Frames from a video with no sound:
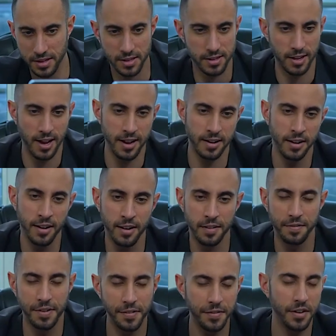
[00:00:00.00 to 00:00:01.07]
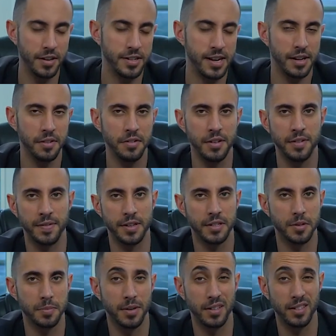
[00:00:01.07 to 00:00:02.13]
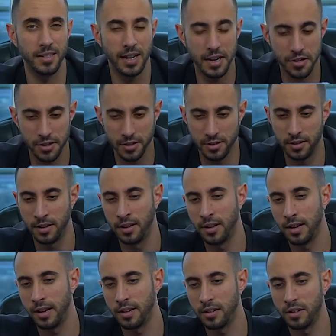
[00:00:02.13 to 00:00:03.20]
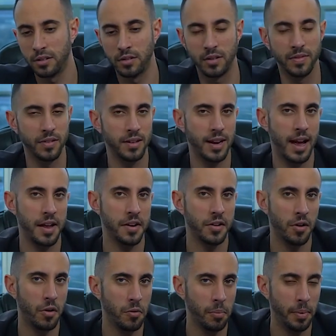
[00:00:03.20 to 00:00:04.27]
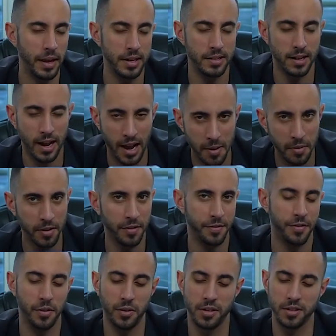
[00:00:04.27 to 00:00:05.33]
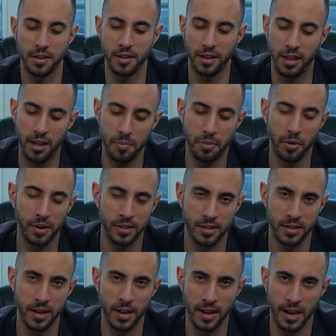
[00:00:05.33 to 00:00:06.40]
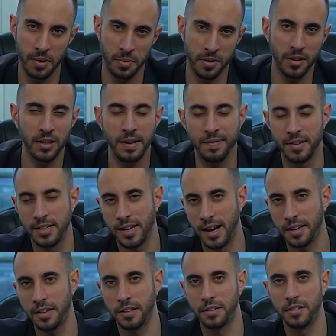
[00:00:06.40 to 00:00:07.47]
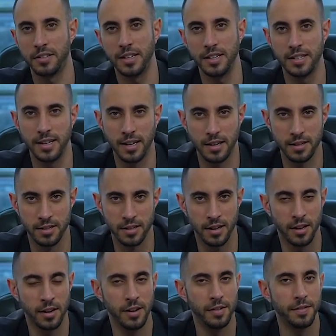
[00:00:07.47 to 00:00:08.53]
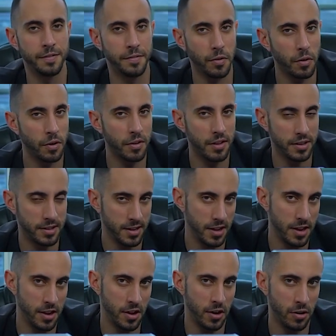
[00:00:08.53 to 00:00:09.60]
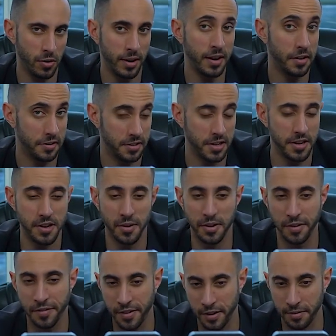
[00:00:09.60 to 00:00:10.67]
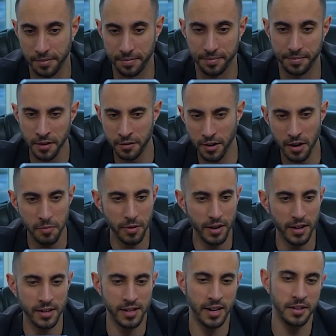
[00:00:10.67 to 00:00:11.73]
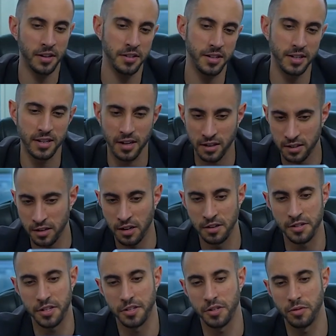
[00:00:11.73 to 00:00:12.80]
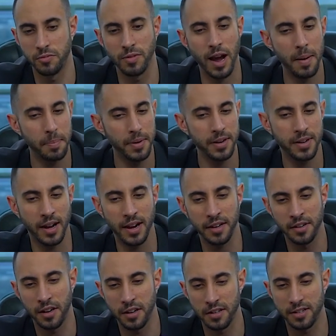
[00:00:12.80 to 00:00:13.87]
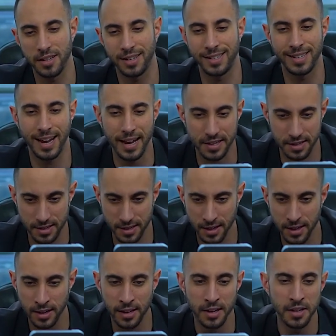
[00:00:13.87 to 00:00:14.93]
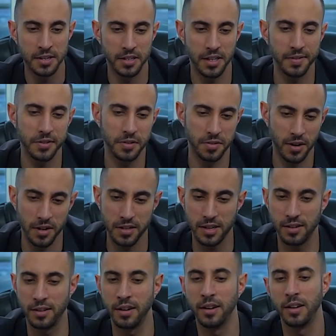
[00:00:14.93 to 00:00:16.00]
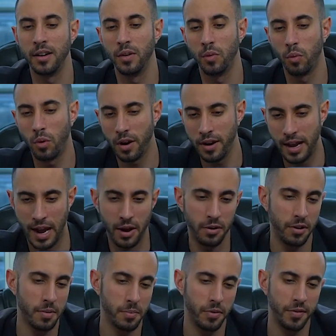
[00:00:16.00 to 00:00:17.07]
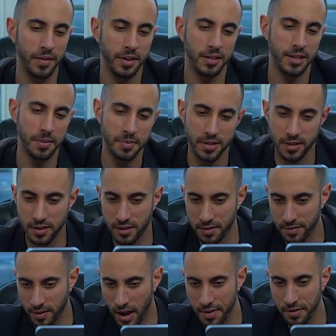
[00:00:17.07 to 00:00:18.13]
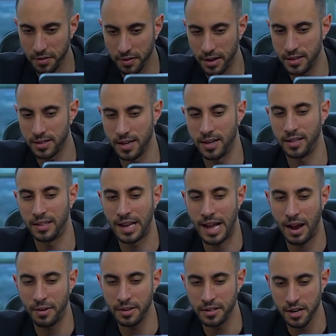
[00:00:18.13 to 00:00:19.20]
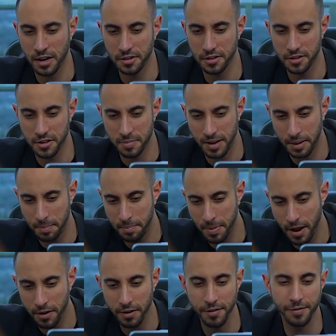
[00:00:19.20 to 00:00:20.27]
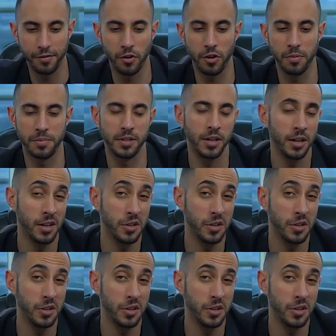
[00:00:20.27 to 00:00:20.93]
this slide. Feel free to download the investor presentation and go over it at your own pace. I'm going to focus on the key points and we're going to leave the technical details for the CEO in our CEO interview. Groundbreaking diagnostic technology. So, rapid diagnostic test delivers results in one hour, improving sepsis survival rates and allowing doctors to make better informed